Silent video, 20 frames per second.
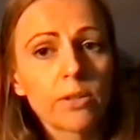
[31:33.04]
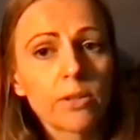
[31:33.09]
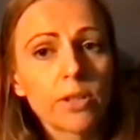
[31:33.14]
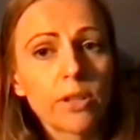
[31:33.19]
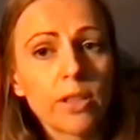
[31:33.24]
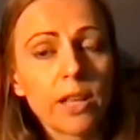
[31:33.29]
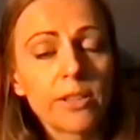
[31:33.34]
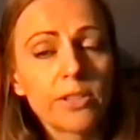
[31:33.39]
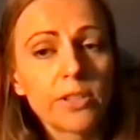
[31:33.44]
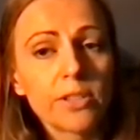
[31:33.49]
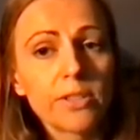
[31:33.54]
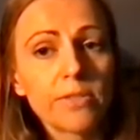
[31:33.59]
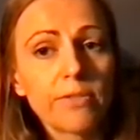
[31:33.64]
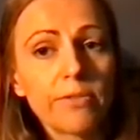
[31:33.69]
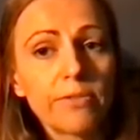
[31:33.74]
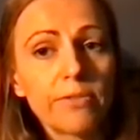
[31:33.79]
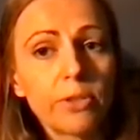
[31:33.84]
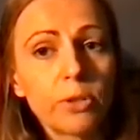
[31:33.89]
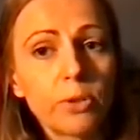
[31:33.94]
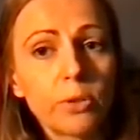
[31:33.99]
So they just
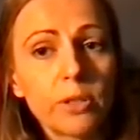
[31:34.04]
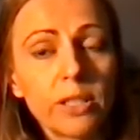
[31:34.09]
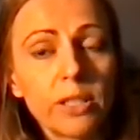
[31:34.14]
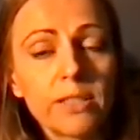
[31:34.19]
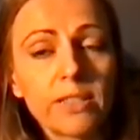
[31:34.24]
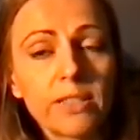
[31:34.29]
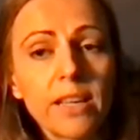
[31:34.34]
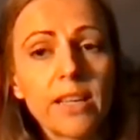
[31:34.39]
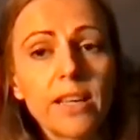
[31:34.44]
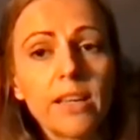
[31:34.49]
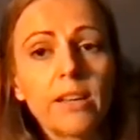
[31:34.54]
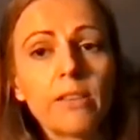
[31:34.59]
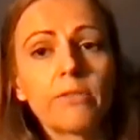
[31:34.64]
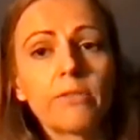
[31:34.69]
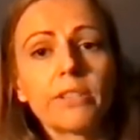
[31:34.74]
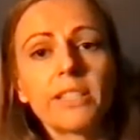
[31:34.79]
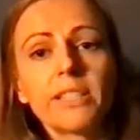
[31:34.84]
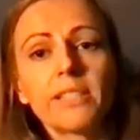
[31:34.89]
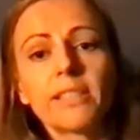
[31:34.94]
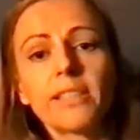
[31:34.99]
fall into
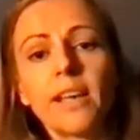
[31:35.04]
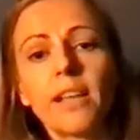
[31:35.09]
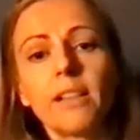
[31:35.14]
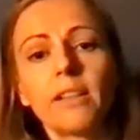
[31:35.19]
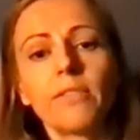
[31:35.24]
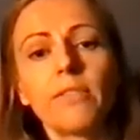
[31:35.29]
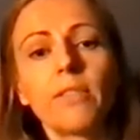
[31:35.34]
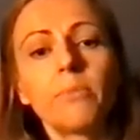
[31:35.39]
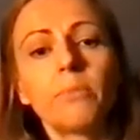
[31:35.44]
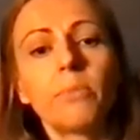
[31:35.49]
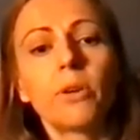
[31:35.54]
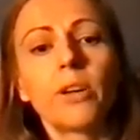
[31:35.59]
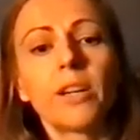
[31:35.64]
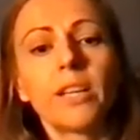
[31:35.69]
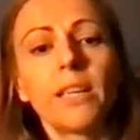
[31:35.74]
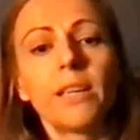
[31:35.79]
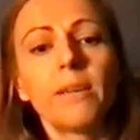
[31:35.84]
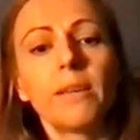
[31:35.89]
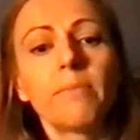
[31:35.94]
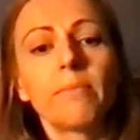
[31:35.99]
every cell of the
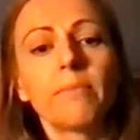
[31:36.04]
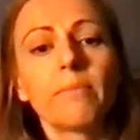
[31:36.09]
body.